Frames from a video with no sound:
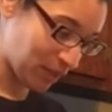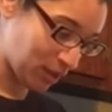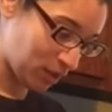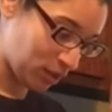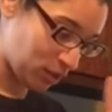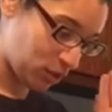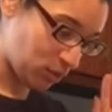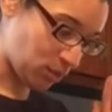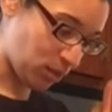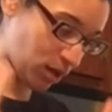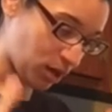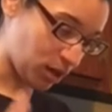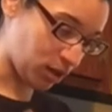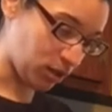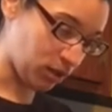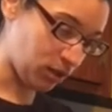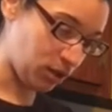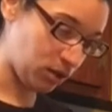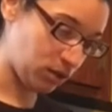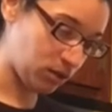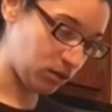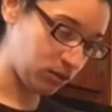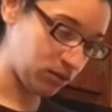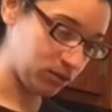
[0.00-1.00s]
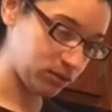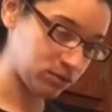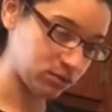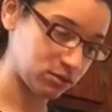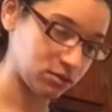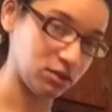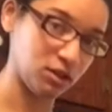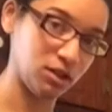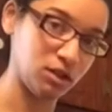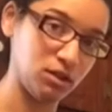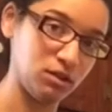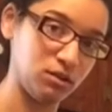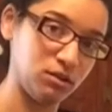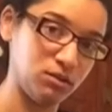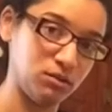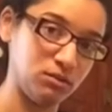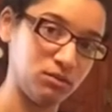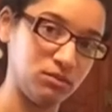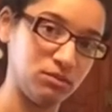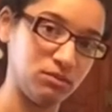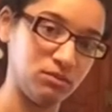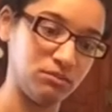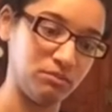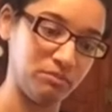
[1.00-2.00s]
You want a low, slow
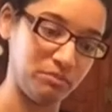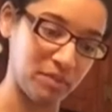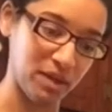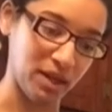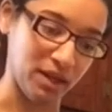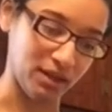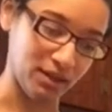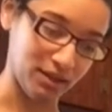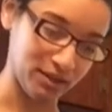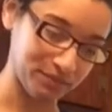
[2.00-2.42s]
bake.